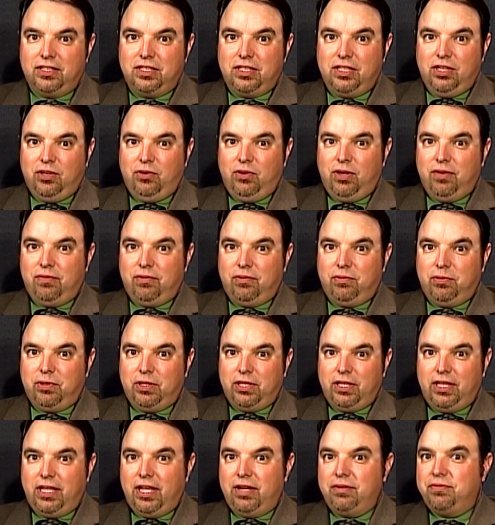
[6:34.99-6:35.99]
never
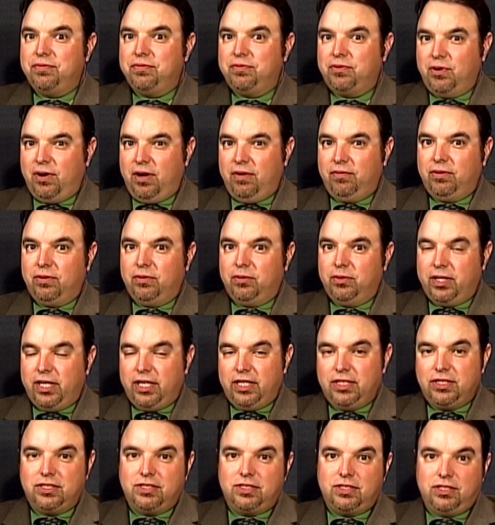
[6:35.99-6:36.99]
really left forever,
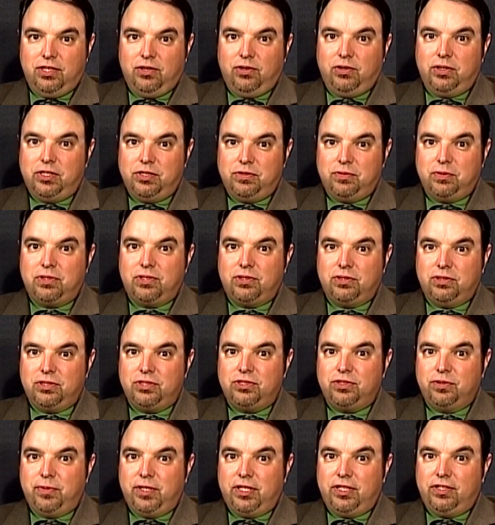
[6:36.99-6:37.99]
as, he's returned
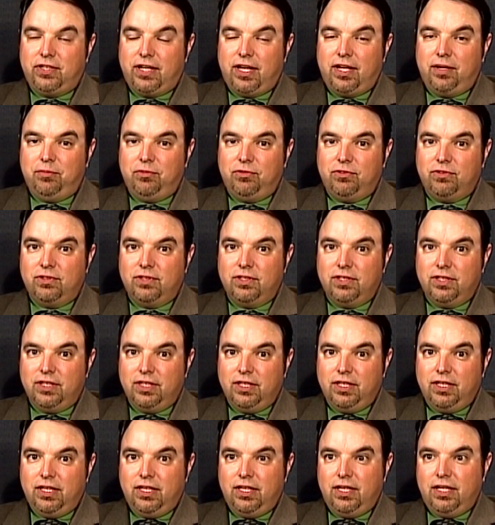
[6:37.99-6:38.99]
so many times.
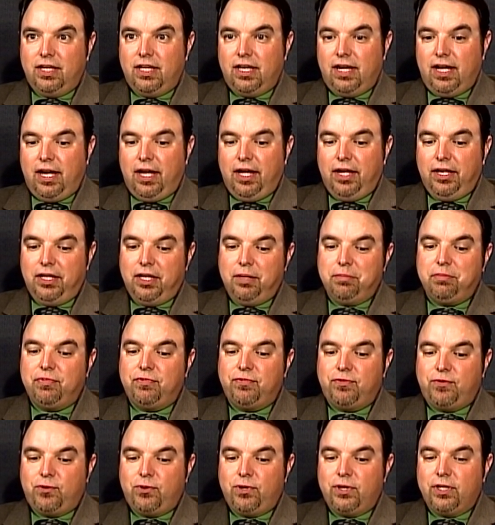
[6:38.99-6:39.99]
Number
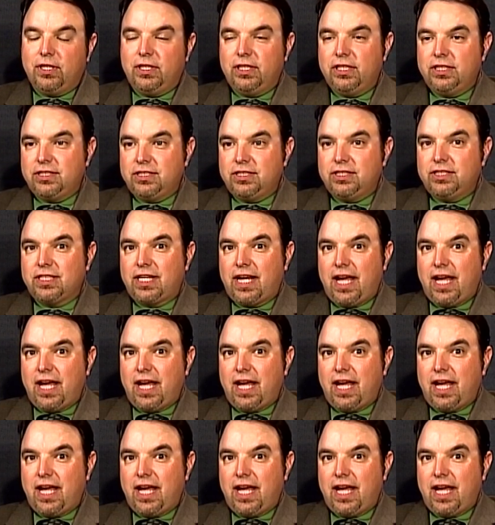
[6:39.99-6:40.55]
4 on the list is a